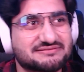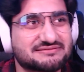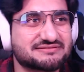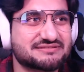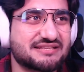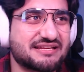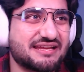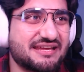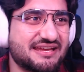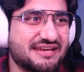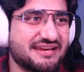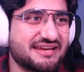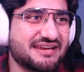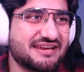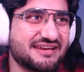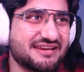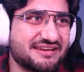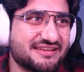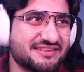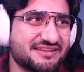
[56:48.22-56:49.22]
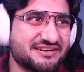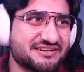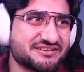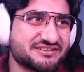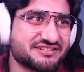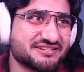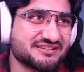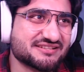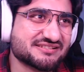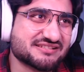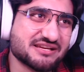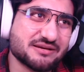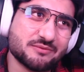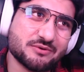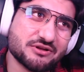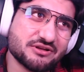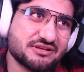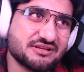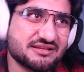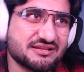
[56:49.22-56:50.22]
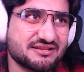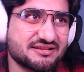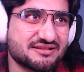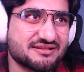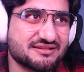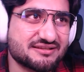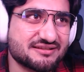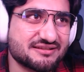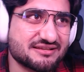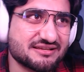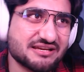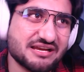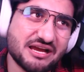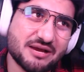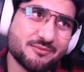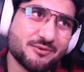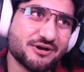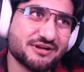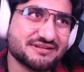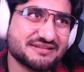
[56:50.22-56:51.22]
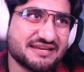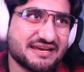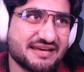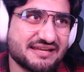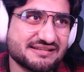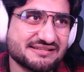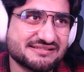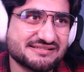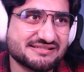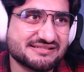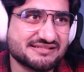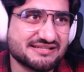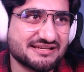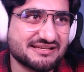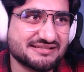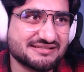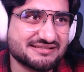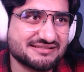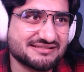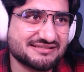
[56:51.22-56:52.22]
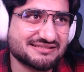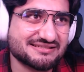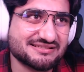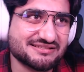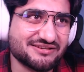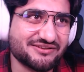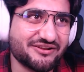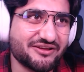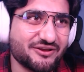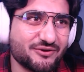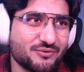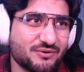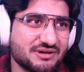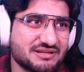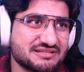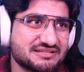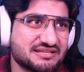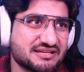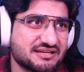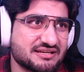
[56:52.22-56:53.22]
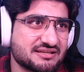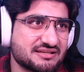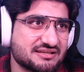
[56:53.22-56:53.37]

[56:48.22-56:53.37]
Hey, there she is. Come on. Come on, dance. And I want to.